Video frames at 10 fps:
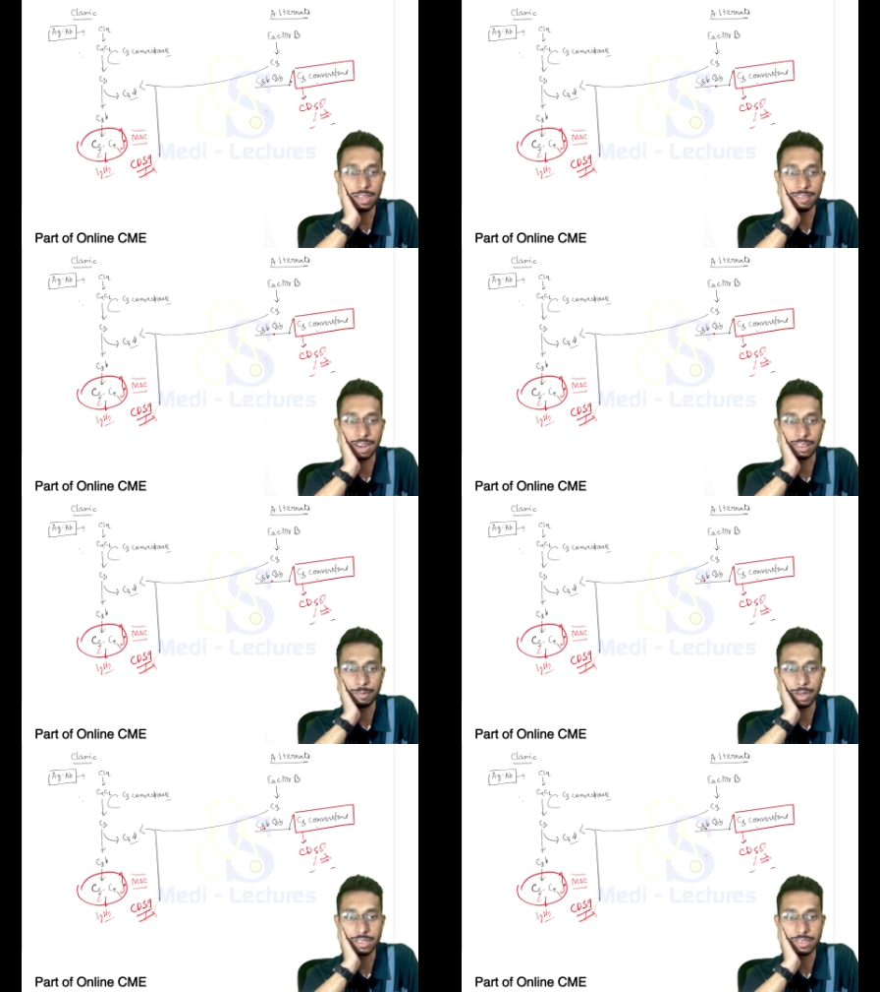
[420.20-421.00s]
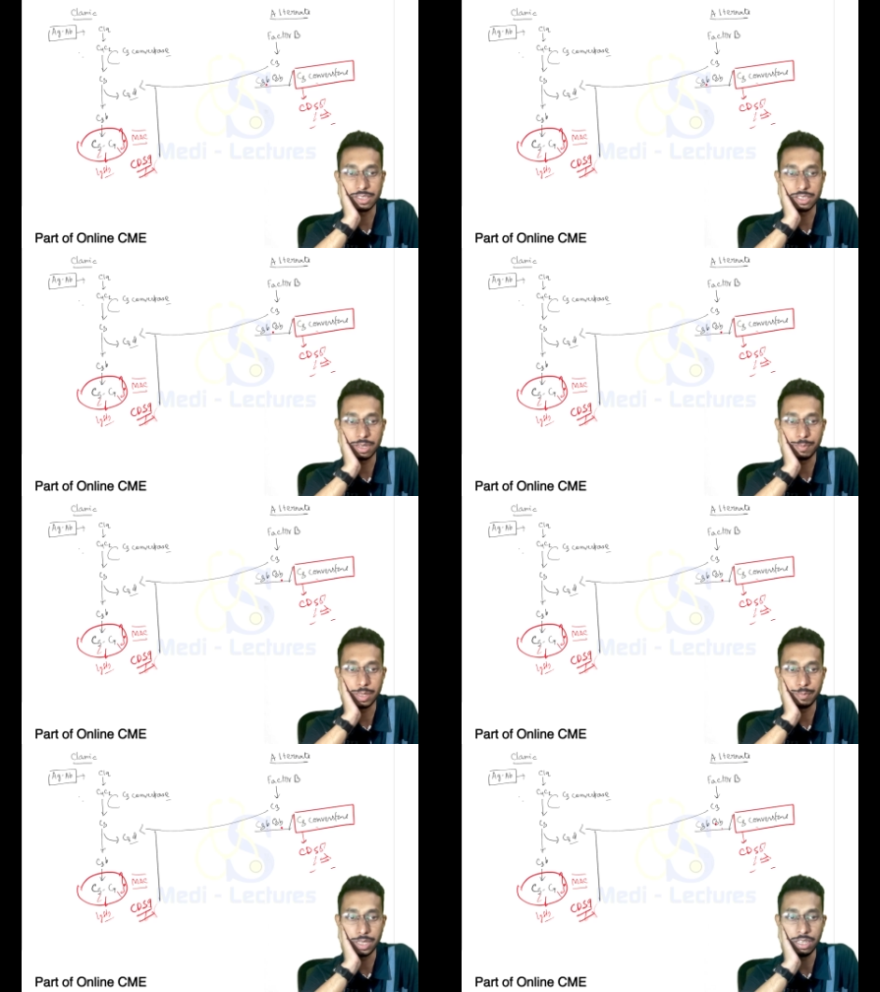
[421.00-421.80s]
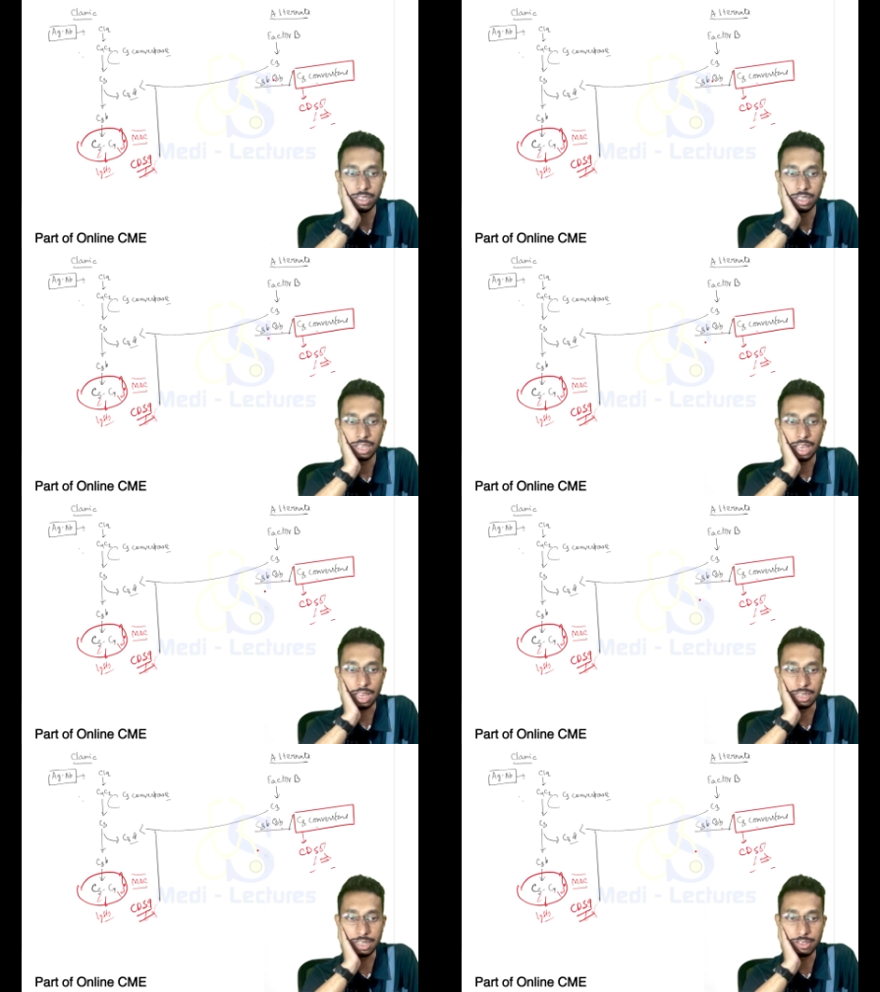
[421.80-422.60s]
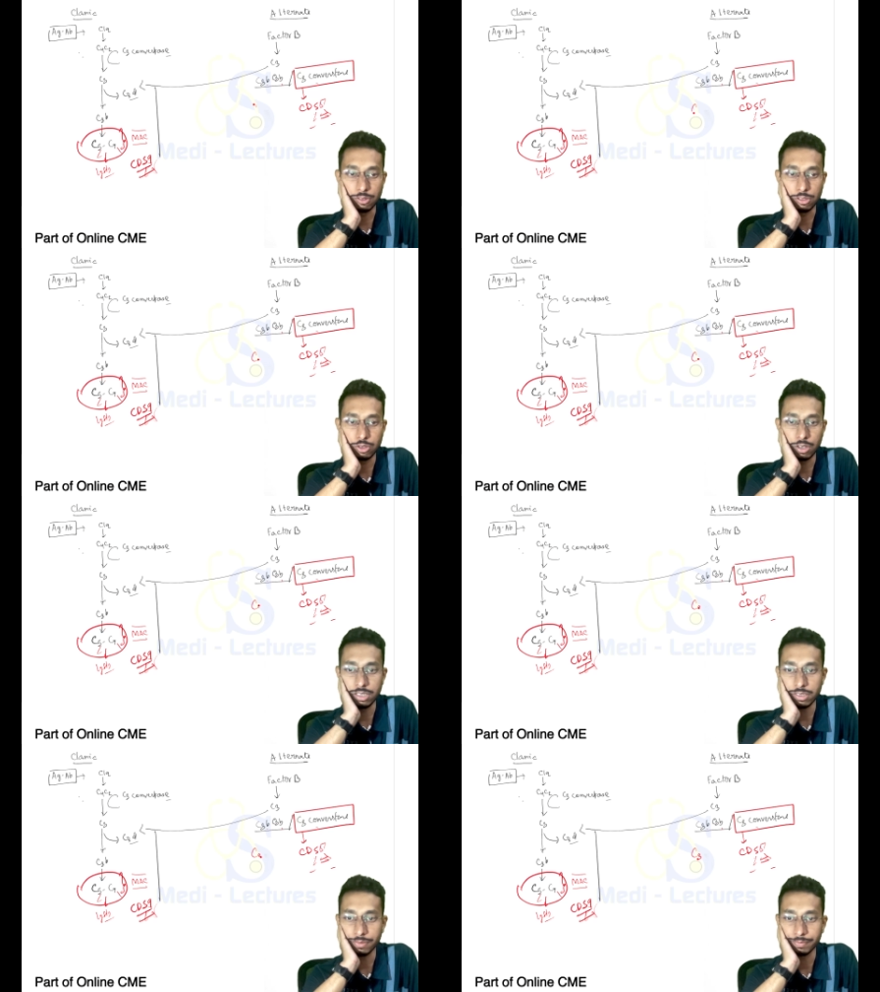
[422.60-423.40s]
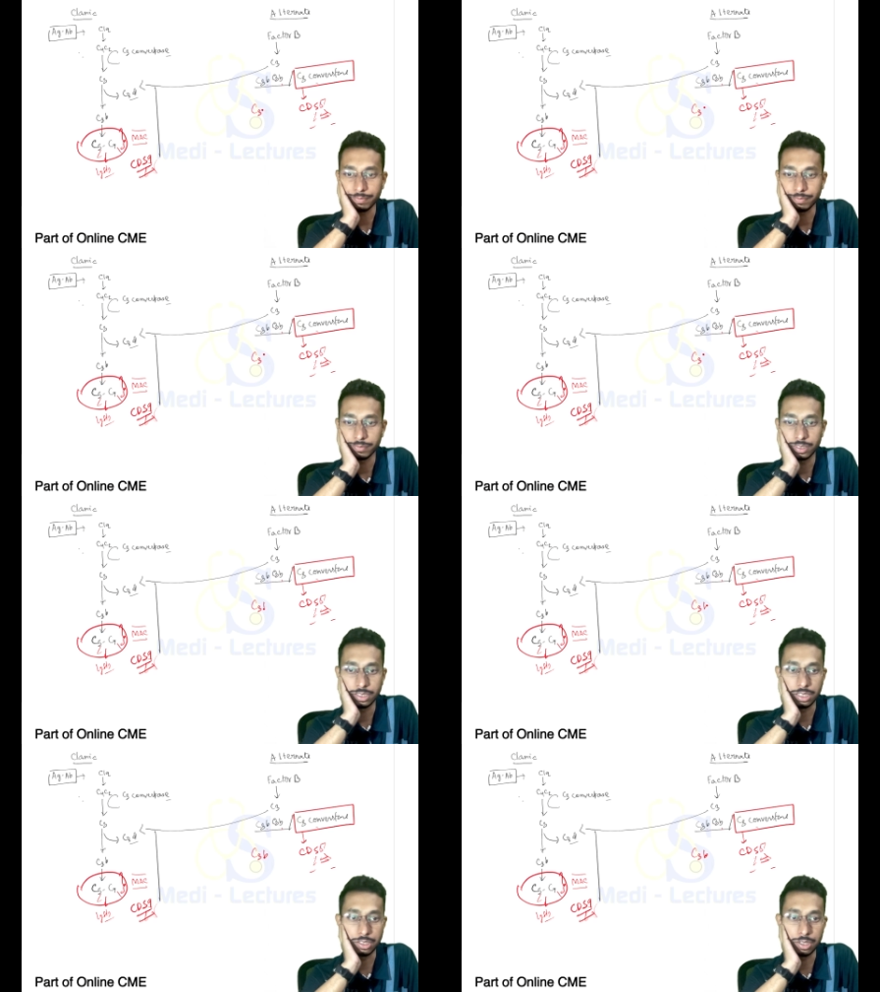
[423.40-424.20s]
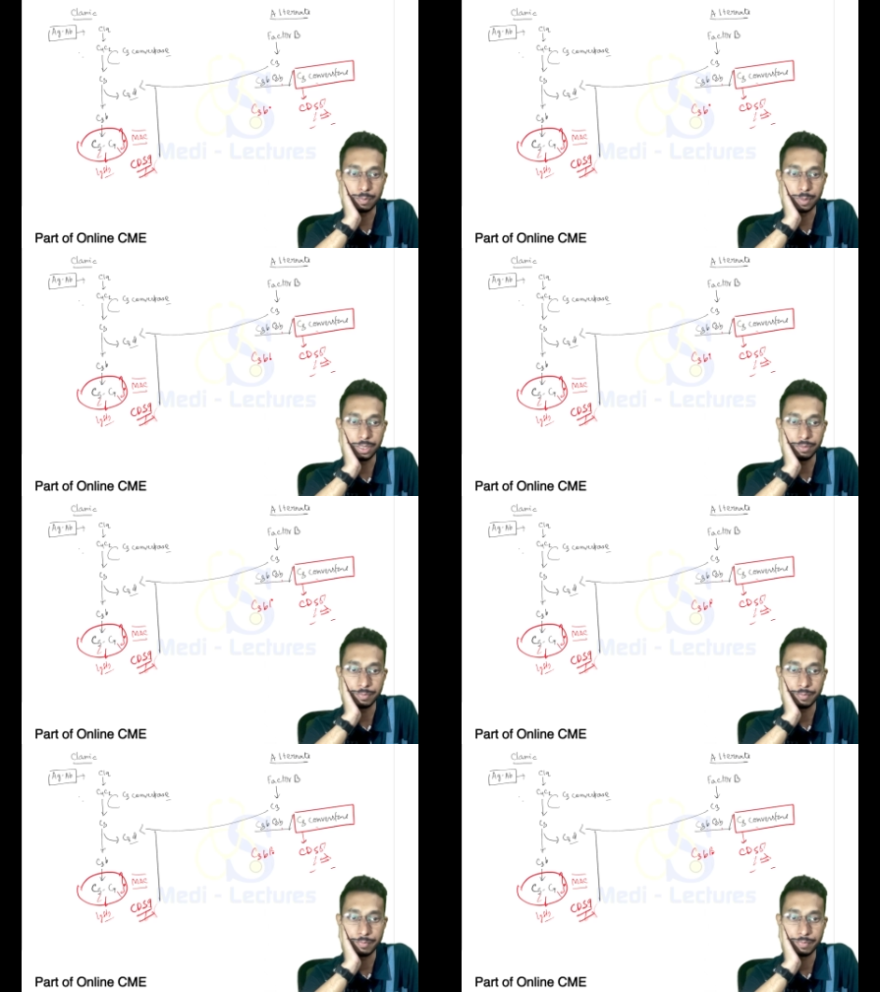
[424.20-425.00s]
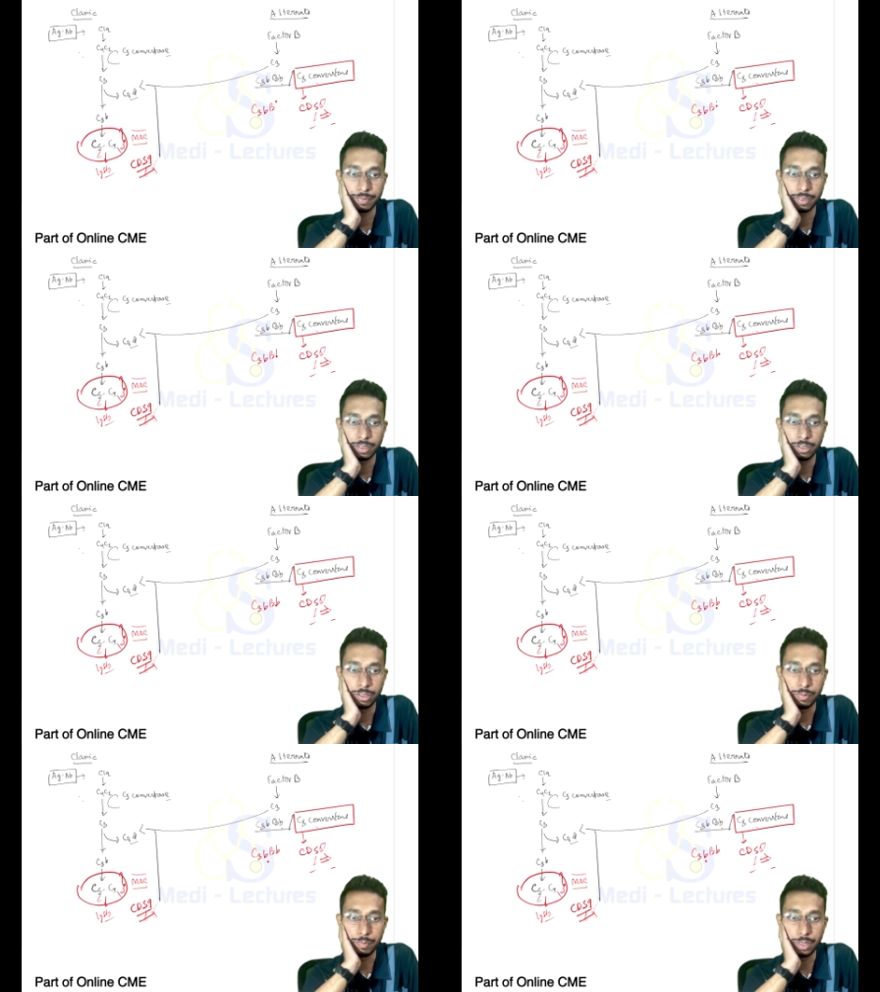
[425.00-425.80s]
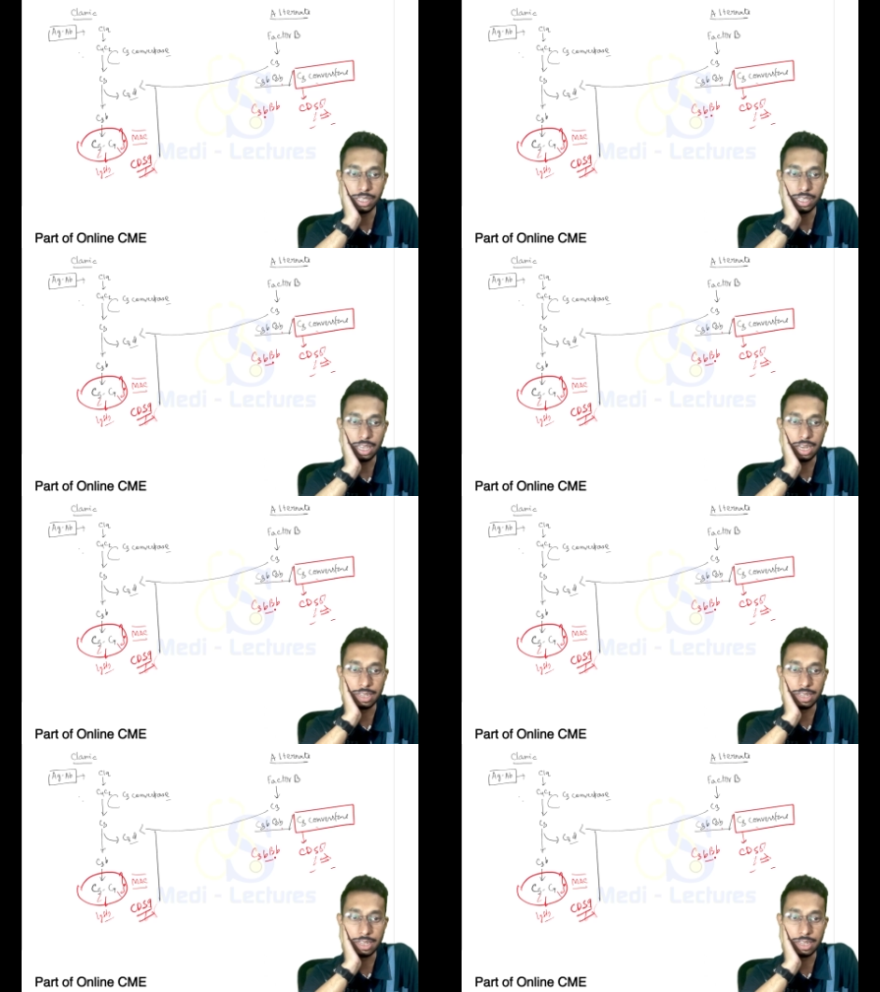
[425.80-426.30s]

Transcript: is nothing but C3BB and it is also has C3B BB.